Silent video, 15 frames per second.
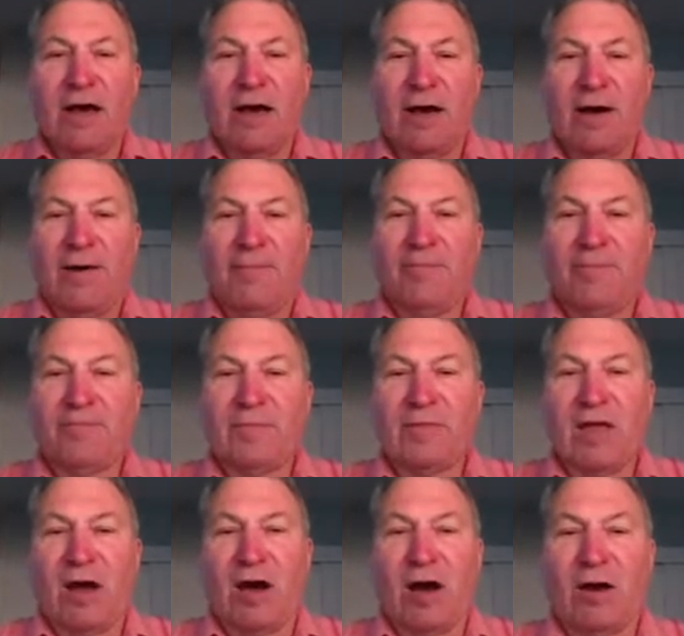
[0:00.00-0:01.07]

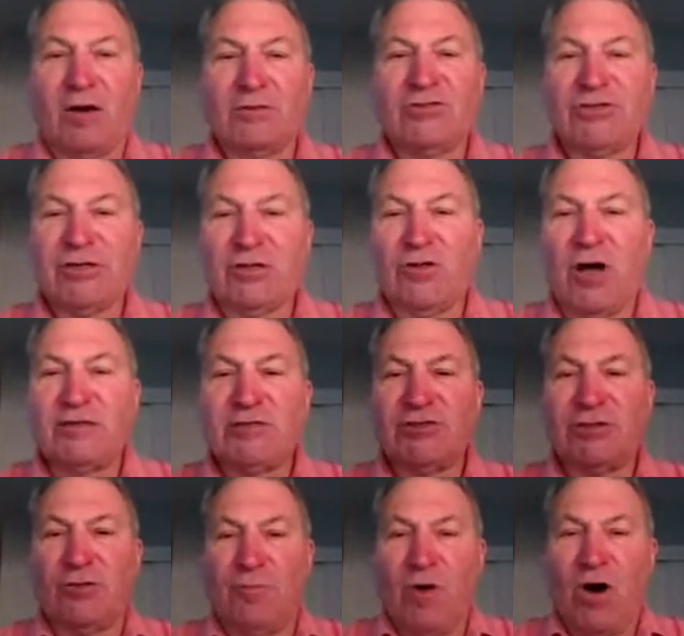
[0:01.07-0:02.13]
Our
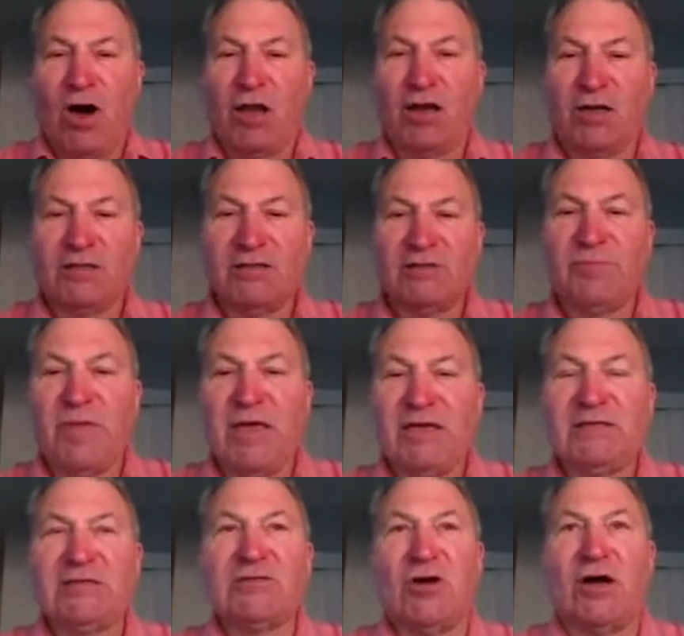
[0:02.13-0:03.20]
geological model is
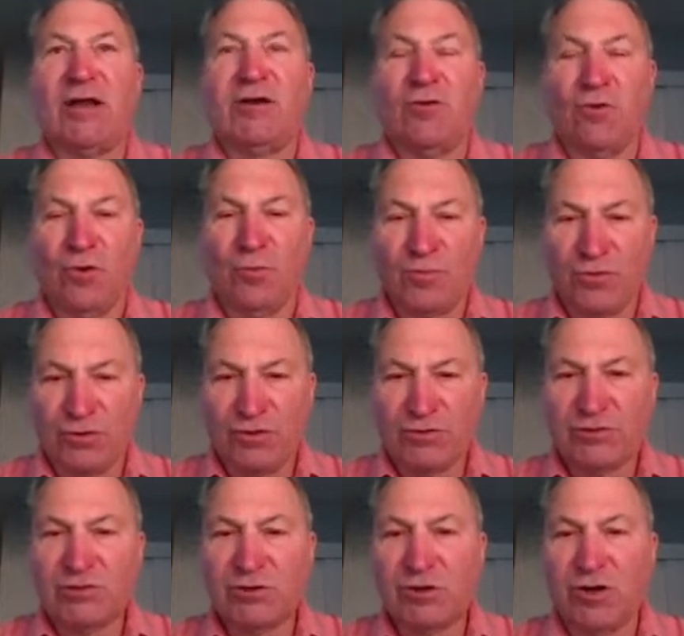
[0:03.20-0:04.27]
based on an old
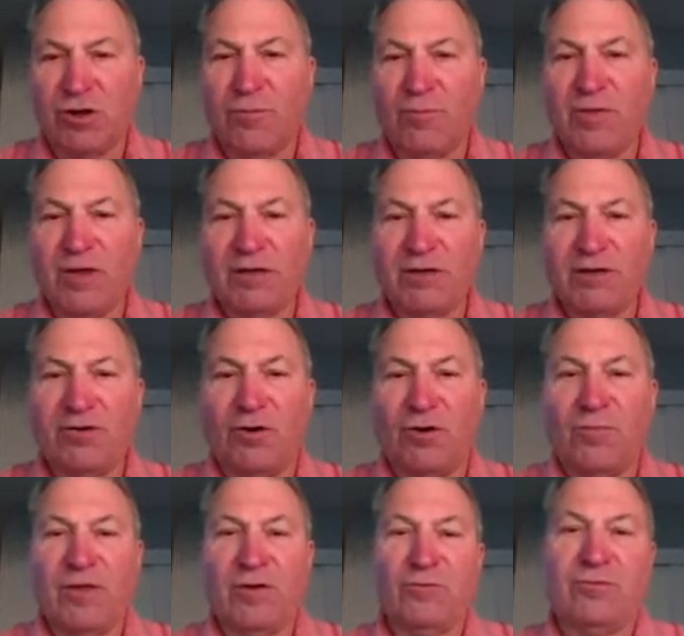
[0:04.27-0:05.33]
producer called
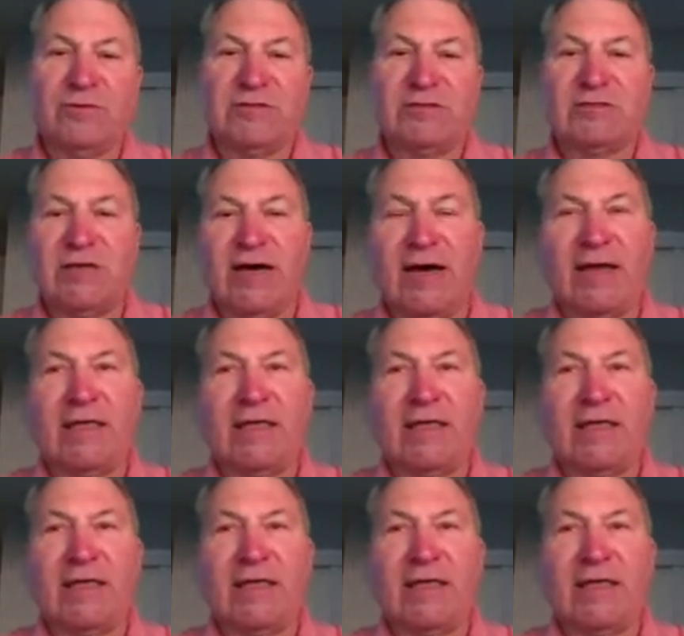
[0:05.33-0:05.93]
Pindadome that was